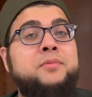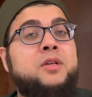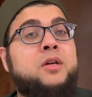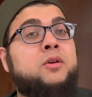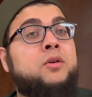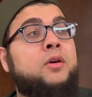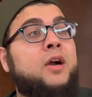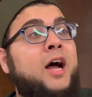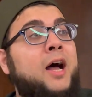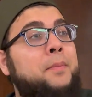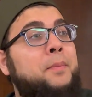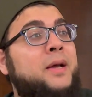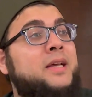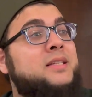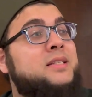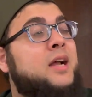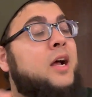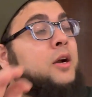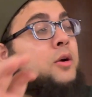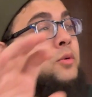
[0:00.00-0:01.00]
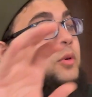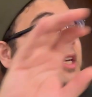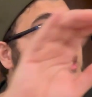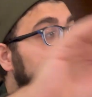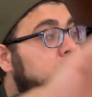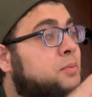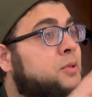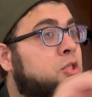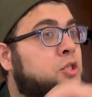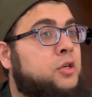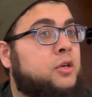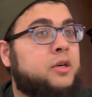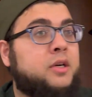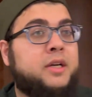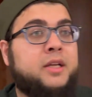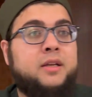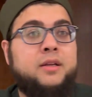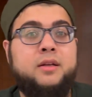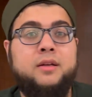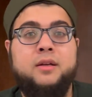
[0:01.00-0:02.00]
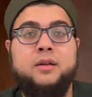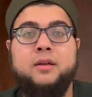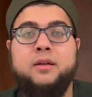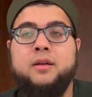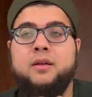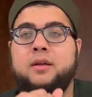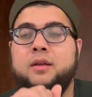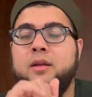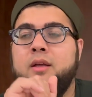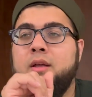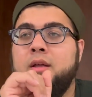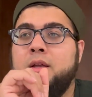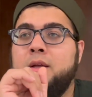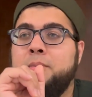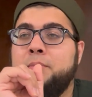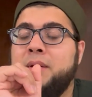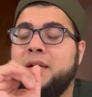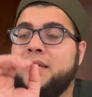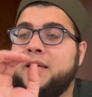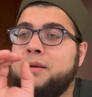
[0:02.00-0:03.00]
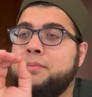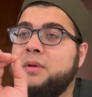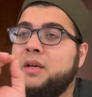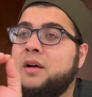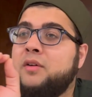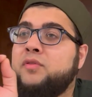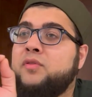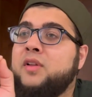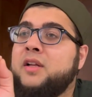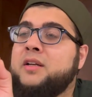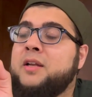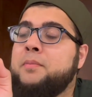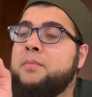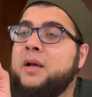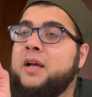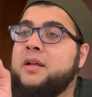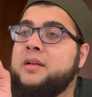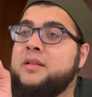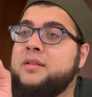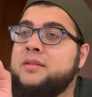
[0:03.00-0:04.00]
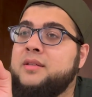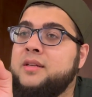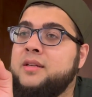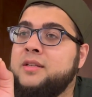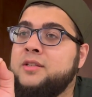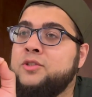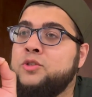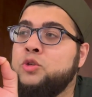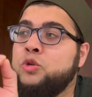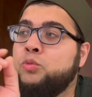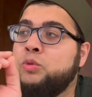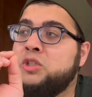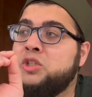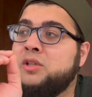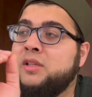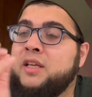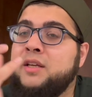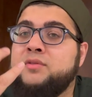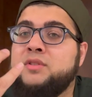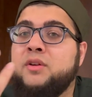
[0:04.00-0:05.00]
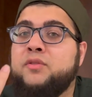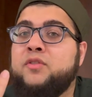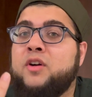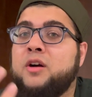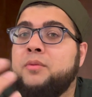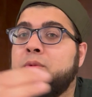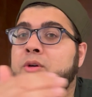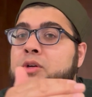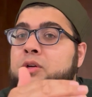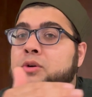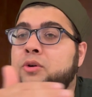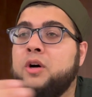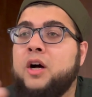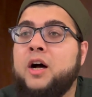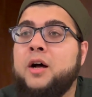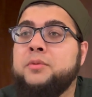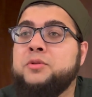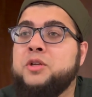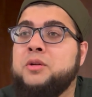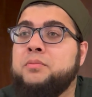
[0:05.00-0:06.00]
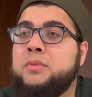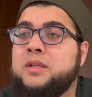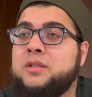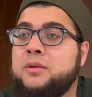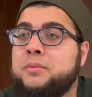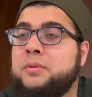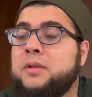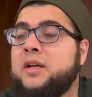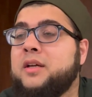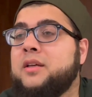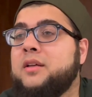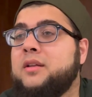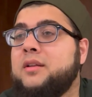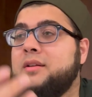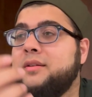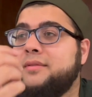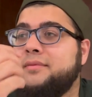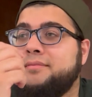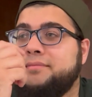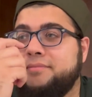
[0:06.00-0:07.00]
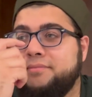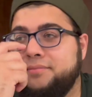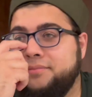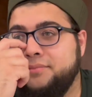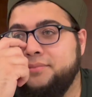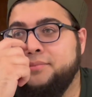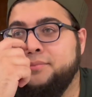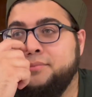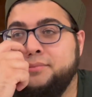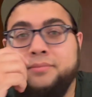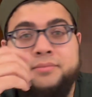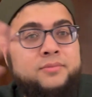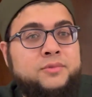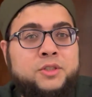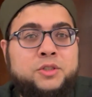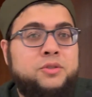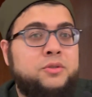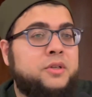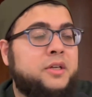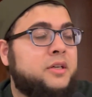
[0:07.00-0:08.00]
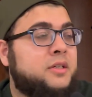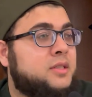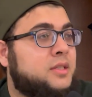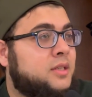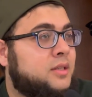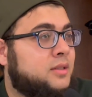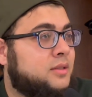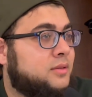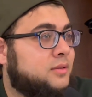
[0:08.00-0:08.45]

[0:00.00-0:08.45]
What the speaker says: crop has not reached maturity, but it can be afflicted by a disease which leaves a farmer no option but to pluck it. There's no guarantee